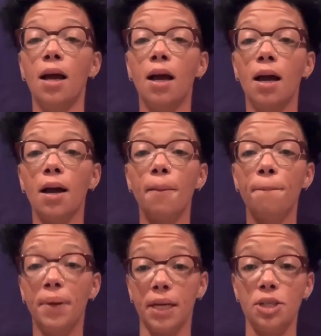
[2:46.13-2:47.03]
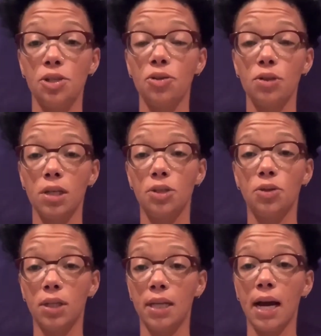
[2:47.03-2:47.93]
Paste those into a
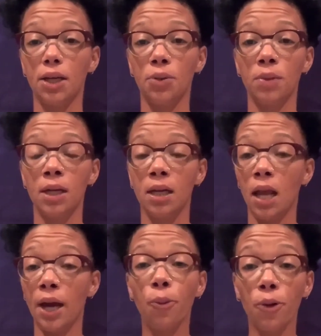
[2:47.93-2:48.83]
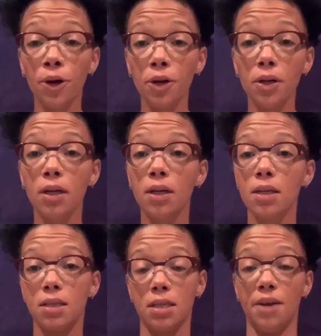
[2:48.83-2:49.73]
document like Word, save
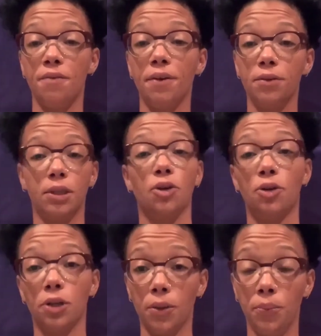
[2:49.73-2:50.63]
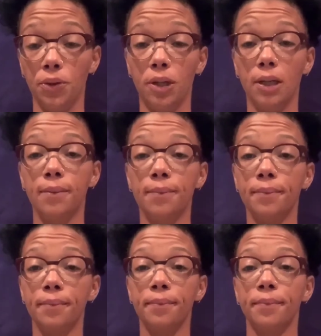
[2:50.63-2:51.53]
everything on your computer.
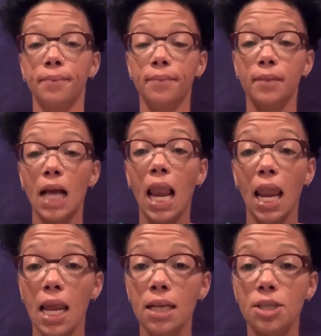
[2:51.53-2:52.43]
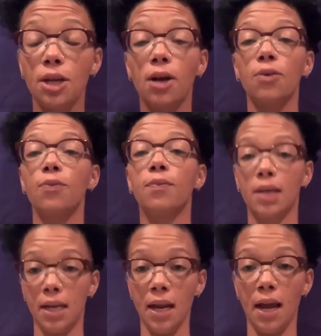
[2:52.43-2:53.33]
Let's go. Now,
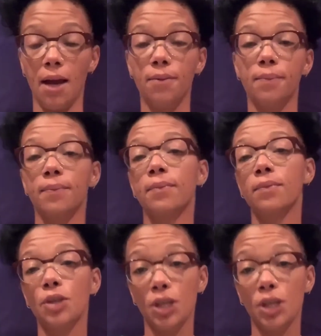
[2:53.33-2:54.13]
you guys.